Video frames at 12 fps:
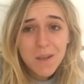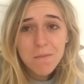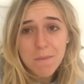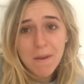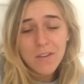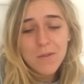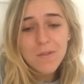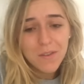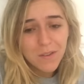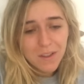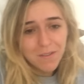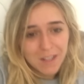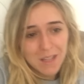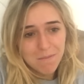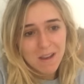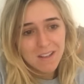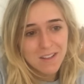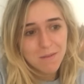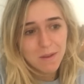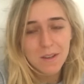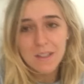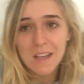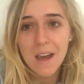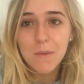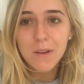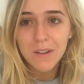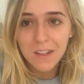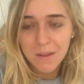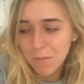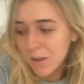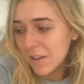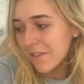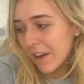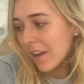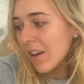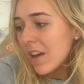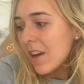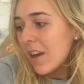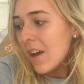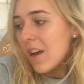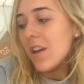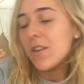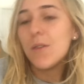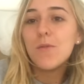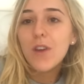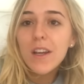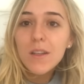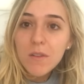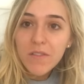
My bedroom's currently really messy because I'm currently moving. So I'm trying to